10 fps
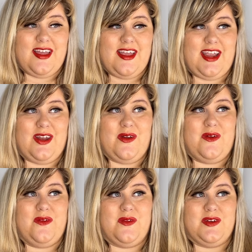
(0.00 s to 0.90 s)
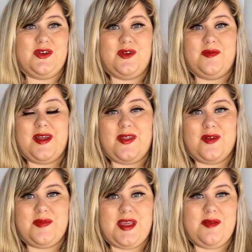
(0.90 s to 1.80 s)
you know, were told by
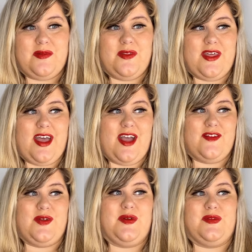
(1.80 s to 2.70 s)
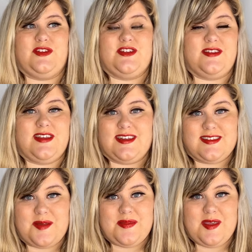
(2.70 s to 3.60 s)
other people that everywhere will just
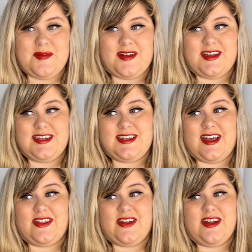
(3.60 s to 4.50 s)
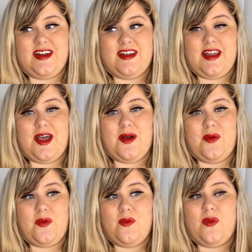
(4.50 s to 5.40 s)
accept the American dollar.
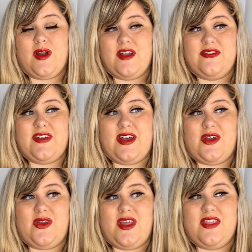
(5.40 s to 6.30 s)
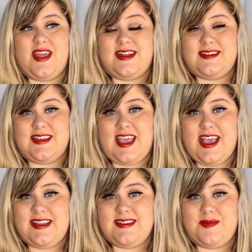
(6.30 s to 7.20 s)
Now, where I found that's the
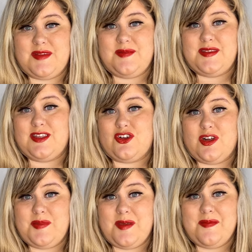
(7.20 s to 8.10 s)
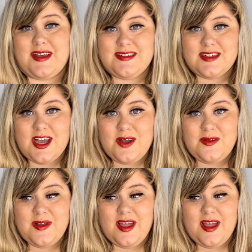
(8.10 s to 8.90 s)
case sometimes in the Caribbean, Mexico,